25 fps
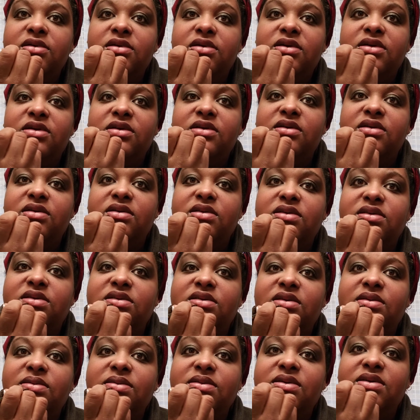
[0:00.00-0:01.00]
And
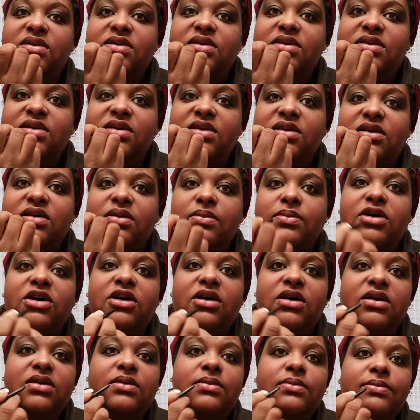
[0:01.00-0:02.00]
sometimes I do the
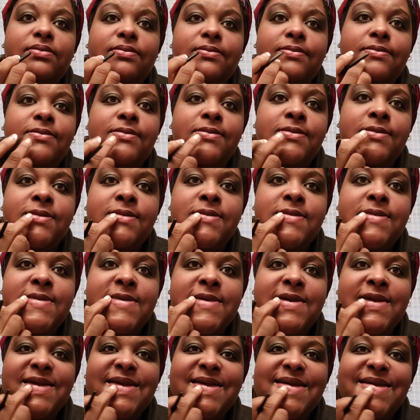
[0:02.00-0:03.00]
bottom,
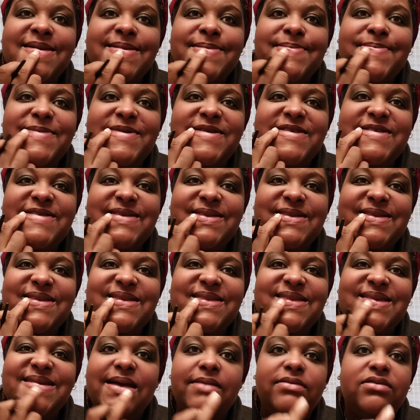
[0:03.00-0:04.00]
but
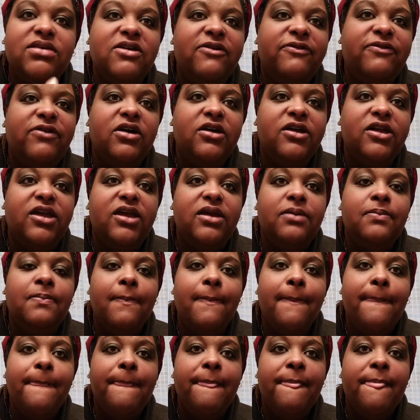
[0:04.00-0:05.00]
sometimes it comes out funky.
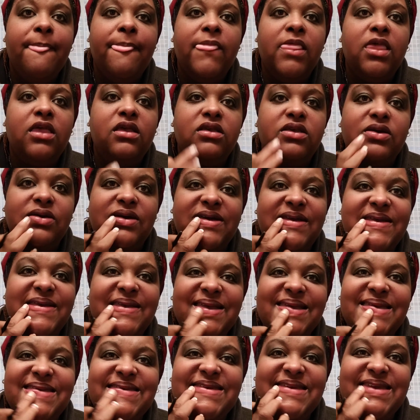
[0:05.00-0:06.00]
So I,
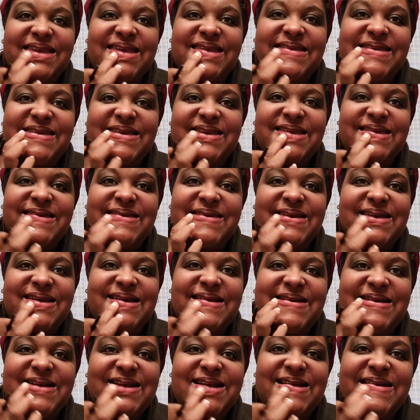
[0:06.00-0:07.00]
I change it.
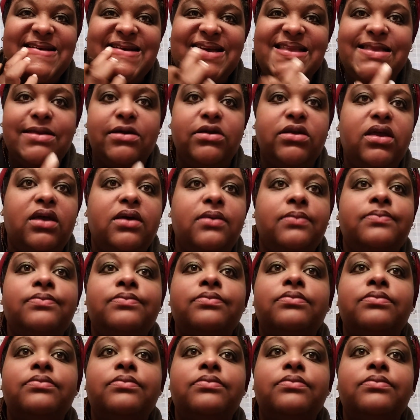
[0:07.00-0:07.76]
I don't know, yeah.